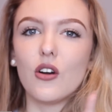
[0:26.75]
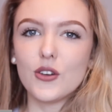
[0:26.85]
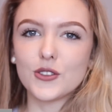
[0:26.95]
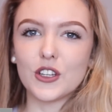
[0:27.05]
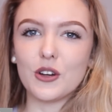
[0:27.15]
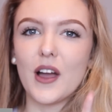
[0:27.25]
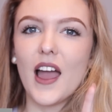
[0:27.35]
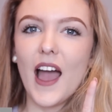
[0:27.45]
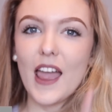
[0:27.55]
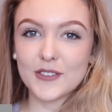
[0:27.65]
Also,
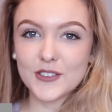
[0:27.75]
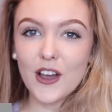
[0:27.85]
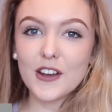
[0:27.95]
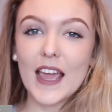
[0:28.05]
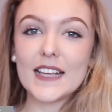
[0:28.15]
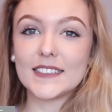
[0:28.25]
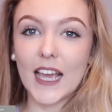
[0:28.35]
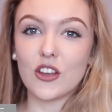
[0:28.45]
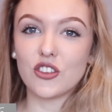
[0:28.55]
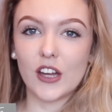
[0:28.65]
I have started a
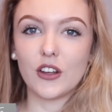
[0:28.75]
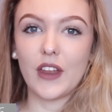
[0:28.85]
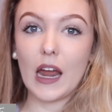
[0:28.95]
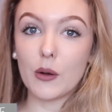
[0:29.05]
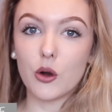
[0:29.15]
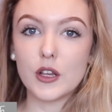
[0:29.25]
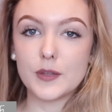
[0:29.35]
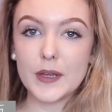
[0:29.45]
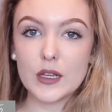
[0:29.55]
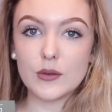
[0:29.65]
second channel that I'm going
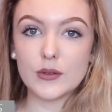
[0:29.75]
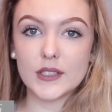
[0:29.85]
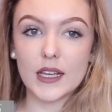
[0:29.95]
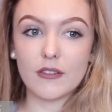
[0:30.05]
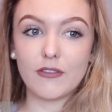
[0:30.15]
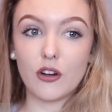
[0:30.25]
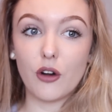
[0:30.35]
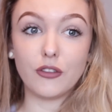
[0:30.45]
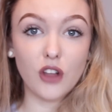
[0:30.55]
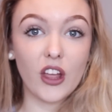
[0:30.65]
to be using
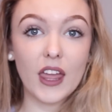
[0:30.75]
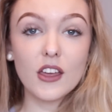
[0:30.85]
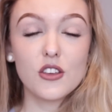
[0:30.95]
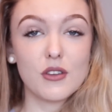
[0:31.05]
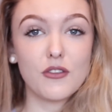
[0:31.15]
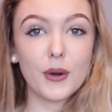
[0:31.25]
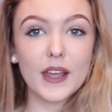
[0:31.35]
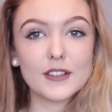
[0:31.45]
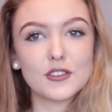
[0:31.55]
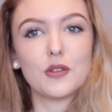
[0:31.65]
for vlogging, so if you want
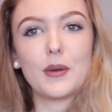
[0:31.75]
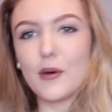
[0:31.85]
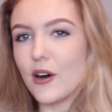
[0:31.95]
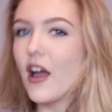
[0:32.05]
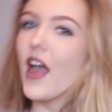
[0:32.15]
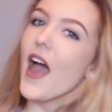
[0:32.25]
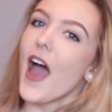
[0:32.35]
to get to know me more